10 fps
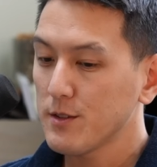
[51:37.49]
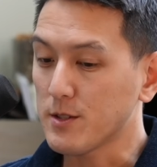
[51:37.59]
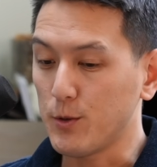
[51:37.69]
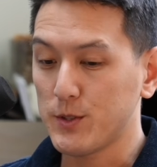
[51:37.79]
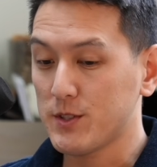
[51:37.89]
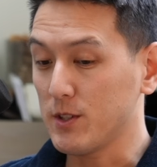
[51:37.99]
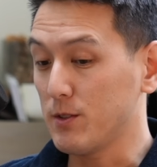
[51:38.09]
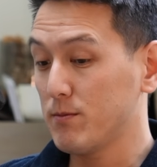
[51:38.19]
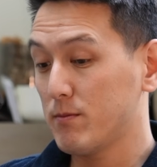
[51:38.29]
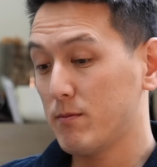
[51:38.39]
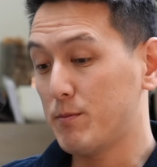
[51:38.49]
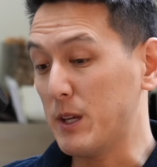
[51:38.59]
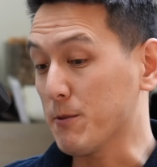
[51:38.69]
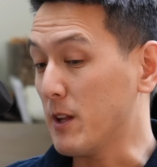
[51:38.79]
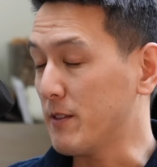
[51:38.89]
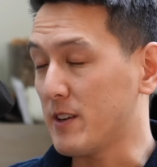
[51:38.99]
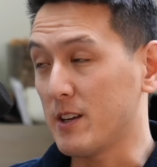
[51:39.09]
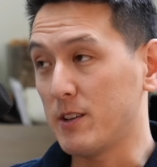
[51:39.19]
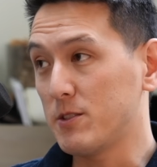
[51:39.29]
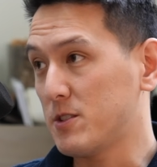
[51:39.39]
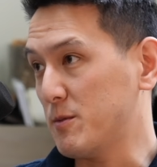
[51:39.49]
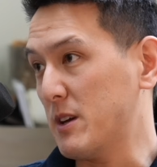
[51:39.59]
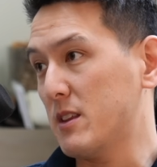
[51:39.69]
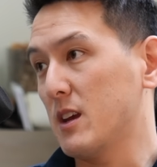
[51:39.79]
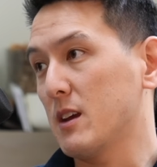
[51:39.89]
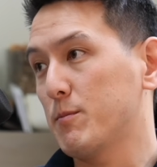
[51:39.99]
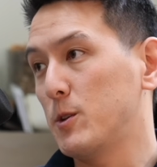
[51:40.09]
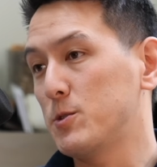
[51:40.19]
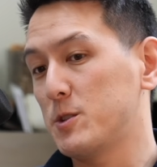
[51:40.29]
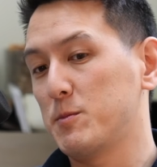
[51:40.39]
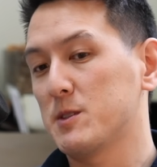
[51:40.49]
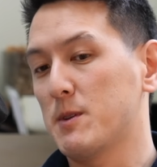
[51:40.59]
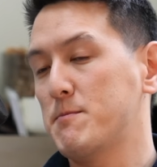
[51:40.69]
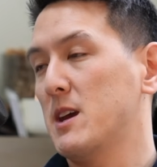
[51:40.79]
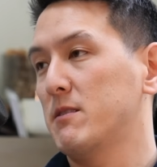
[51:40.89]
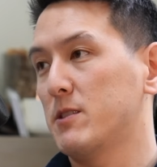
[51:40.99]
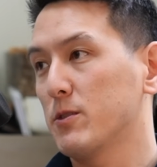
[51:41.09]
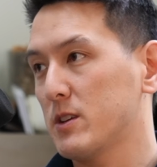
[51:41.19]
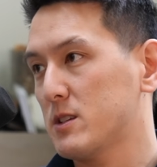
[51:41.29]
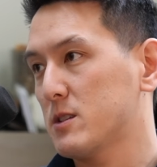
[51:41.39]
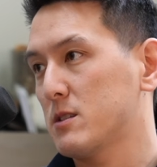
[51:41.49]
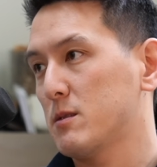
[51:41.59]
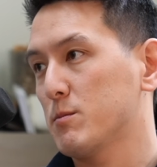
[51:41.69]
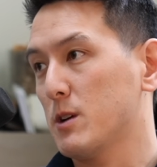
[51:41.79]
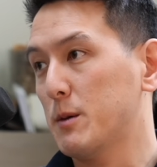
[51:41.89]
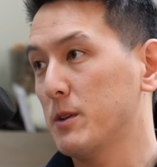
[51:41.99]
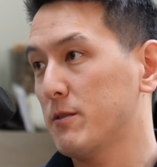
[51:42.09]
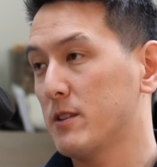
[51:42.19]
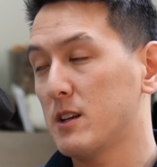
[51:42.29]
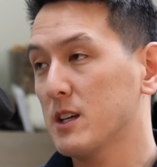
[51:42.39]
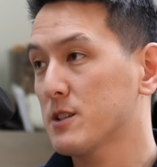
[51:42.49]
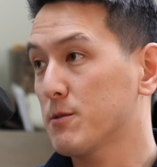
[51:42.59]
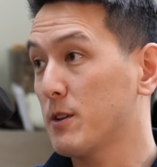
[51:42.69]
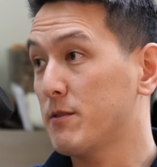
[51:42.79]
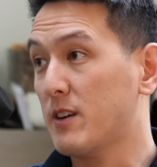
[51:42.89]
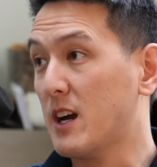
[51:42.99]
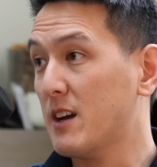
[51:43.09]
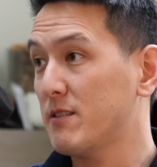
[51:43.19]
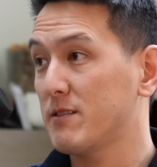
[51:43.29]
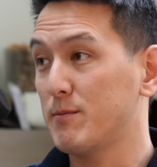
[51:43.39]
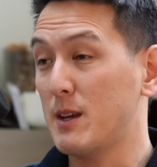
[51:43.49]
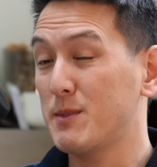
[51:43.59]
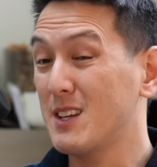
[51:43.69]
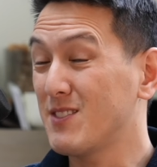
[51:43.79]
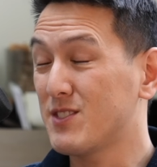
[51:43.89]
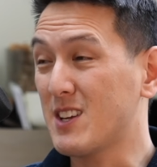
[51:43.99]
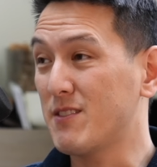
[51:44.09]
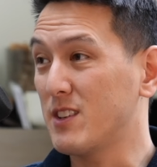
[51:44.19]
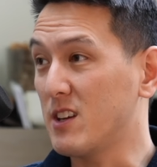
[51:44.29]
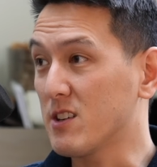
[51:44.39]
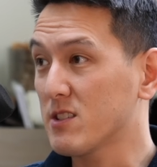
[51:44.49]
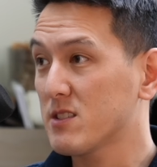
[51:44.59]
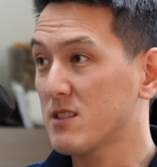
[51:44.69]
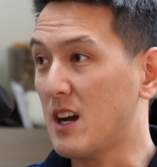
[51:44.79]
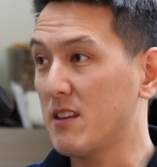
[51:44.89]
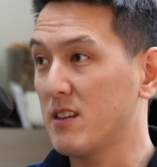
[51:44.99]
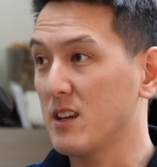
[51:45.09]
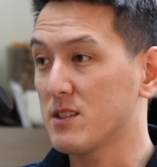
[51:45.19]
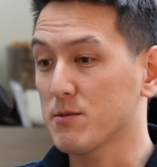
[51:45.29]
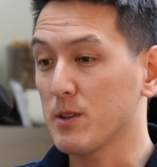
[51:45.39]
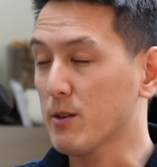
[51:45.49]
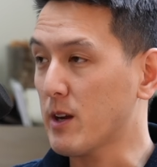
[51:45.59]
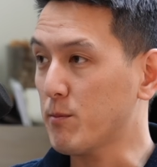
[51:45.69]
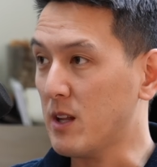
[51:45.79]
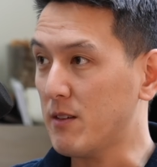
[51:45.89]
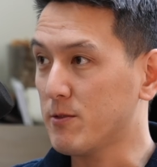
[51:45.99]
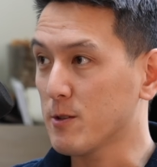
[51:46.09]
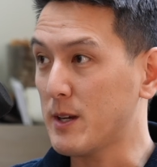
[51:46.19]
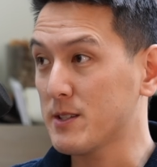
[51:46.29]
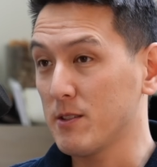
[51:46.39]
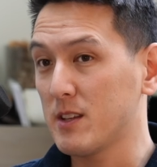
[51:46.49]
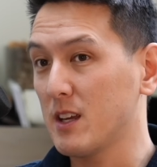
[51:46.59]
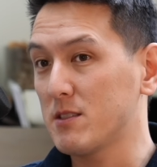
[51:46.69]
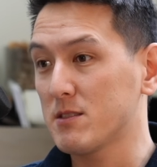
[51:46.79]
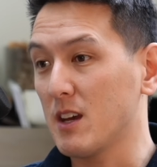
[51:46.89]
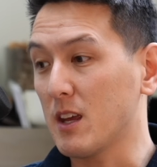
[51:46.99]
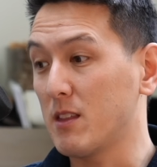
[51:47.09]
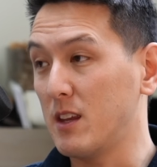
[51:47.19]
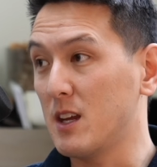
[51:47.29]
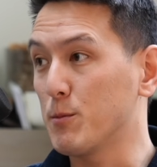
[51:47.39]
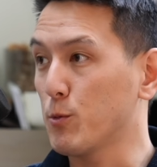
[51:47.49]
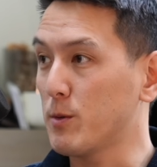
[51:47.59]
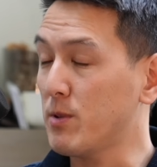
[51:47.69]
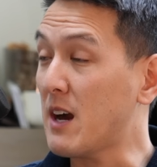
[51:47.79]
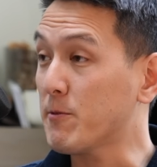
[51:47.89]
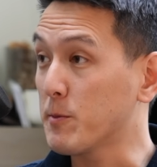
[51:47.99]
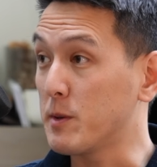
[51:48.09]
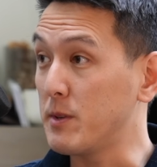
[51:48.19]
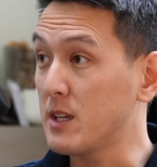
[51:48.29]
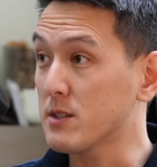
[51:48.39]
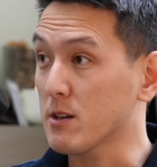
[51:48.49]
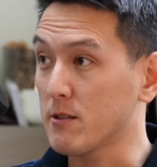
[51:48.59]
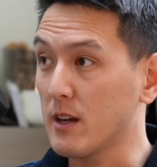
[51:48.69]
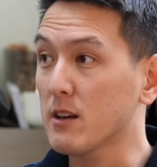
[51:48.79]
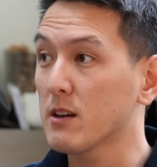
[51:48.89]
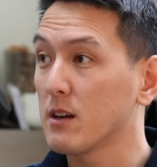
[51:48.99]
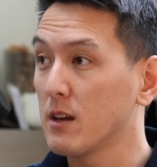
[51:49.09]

So it's still being relevant on YouTube. I think YouTube is my main focus, mm. probably for the next three to five, maybe even seven years. I think it's a really great platform. I still think it's like the number one platform to be as a creator.